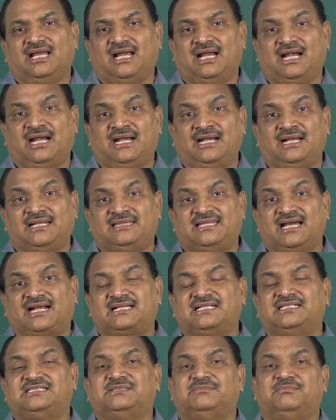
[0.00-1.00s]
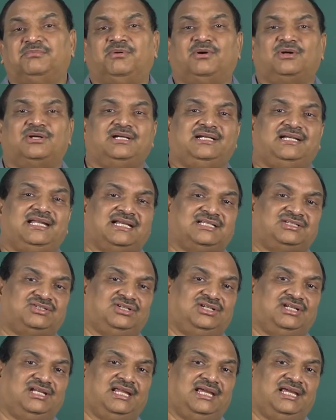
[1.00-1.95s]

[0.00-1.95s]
And that is important actually.